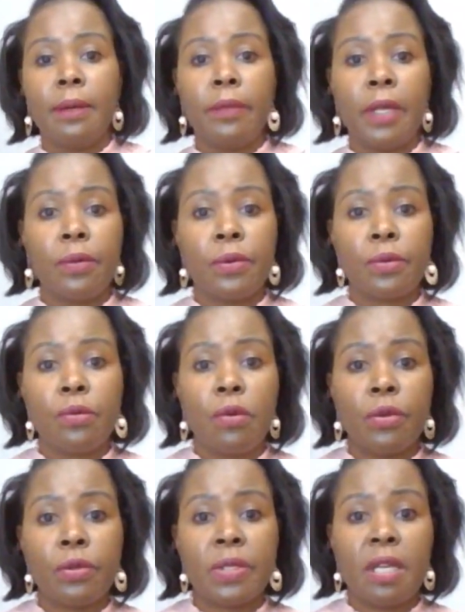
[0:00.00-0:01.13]
There are those who go
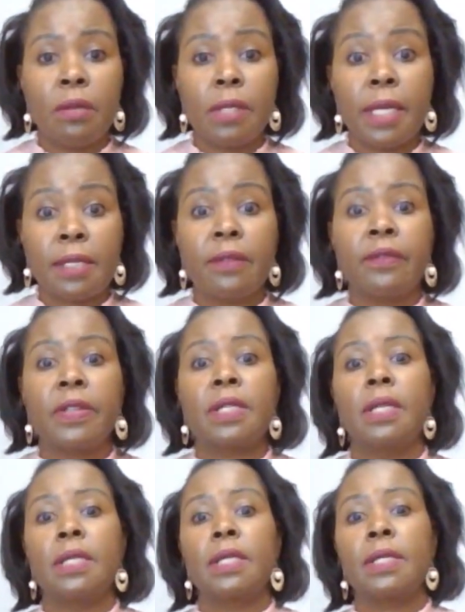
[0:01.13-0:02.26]
to skilled nursing
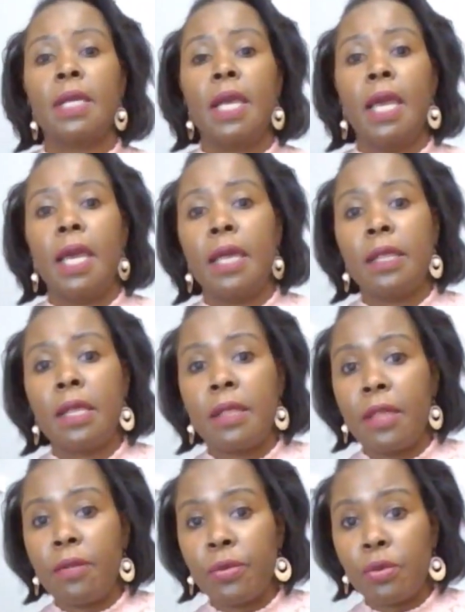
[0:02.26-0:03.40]
facilities, and then there
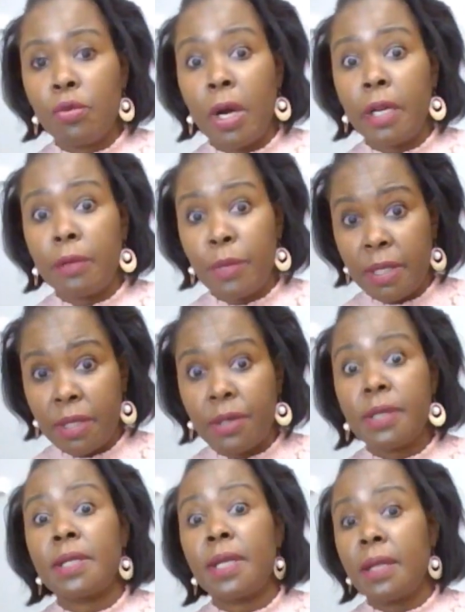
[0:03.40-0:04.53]
are those who are
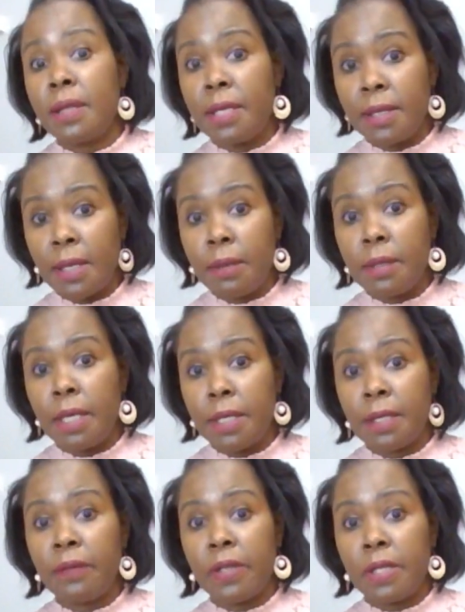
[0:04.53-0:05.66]
administrators at these skilled
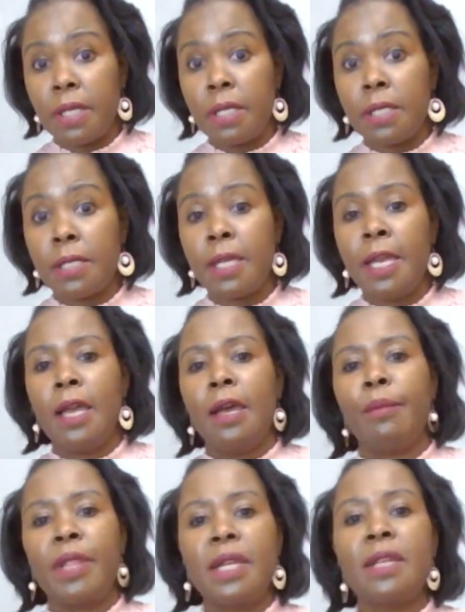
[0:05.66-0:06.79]
nursing facilities.
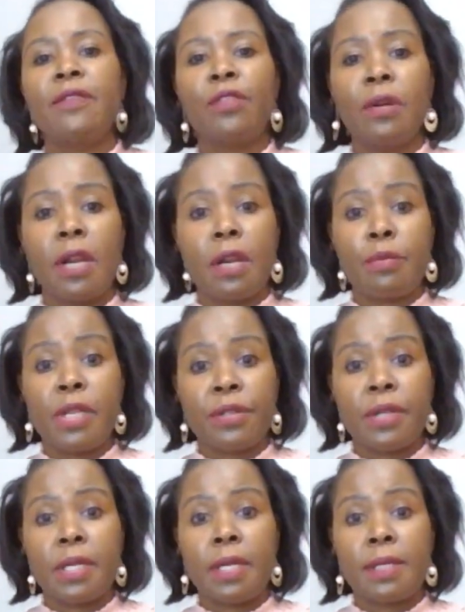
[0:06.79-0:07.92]
But then, if you're an
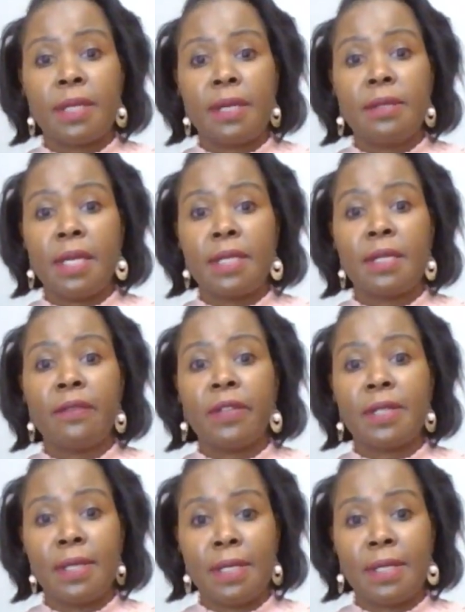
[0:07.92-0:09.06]
administrator at a skilled nursing
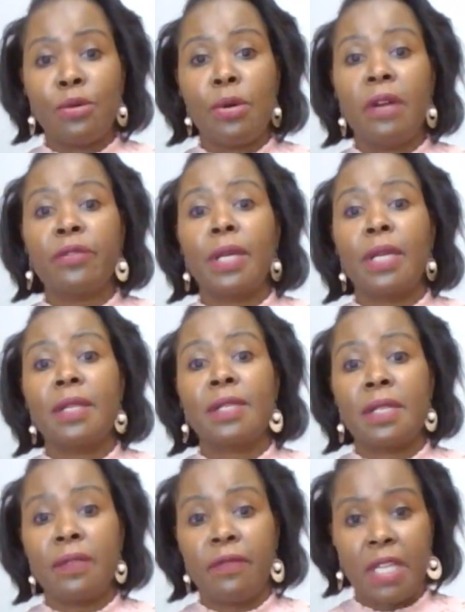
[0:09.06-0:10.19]
facility, you have to get the
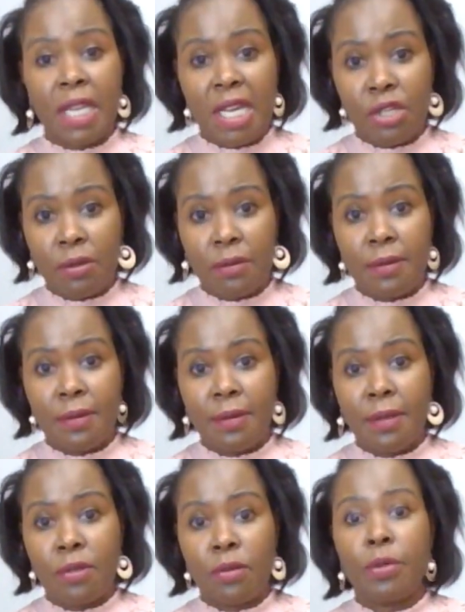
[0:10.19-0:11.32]
certification
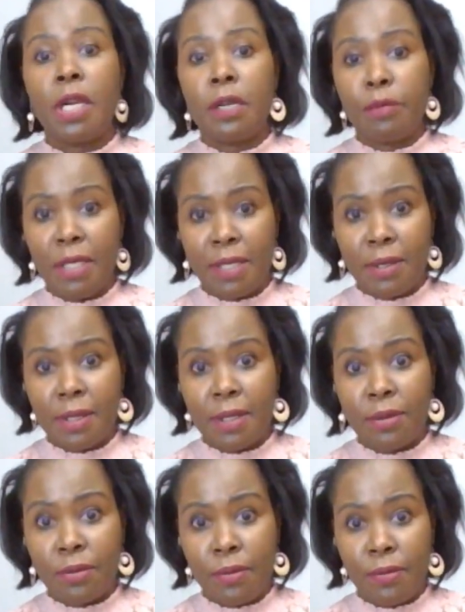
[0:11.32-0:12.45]
to be an administrator
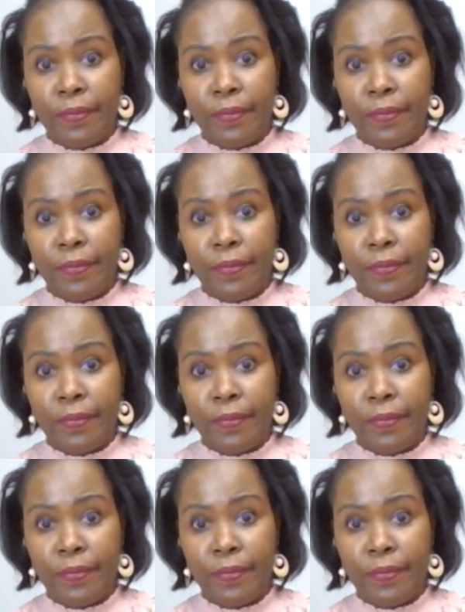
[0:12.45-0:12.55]
too.